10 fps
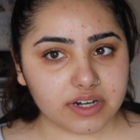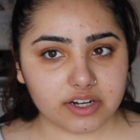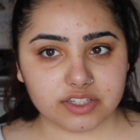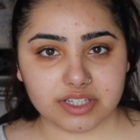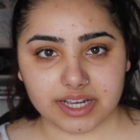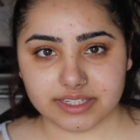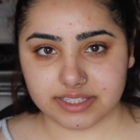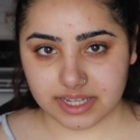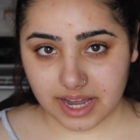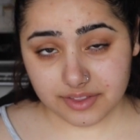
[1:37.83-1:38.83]
I just like to
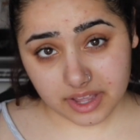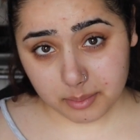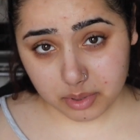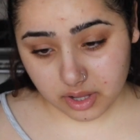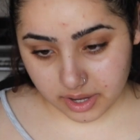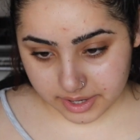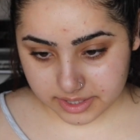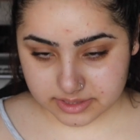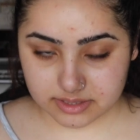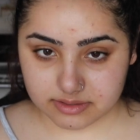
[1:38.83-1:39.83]
see how they apply,
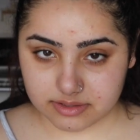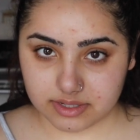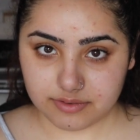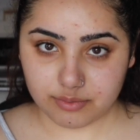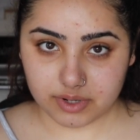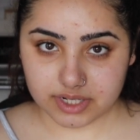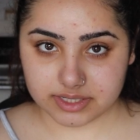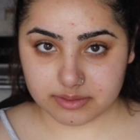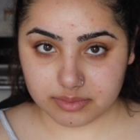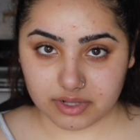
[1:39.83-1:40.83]
because if one
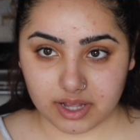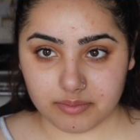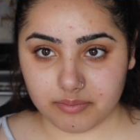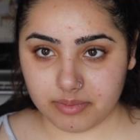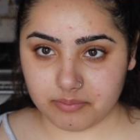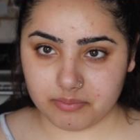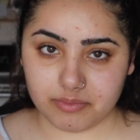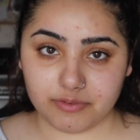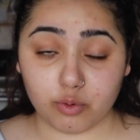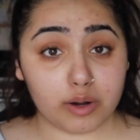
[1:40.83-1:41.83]

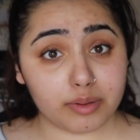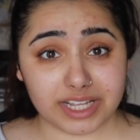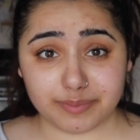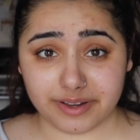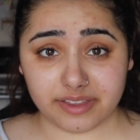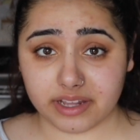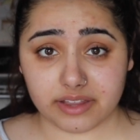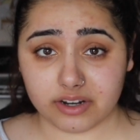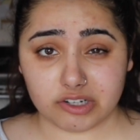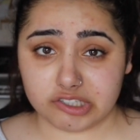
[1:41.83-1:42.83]
applies better than the
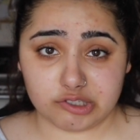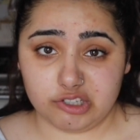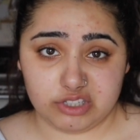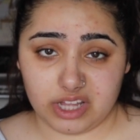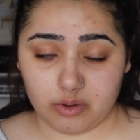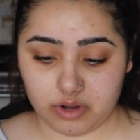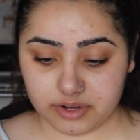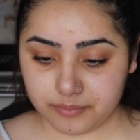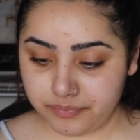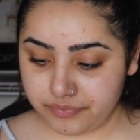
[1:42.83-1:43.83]
other, I'll just use that one.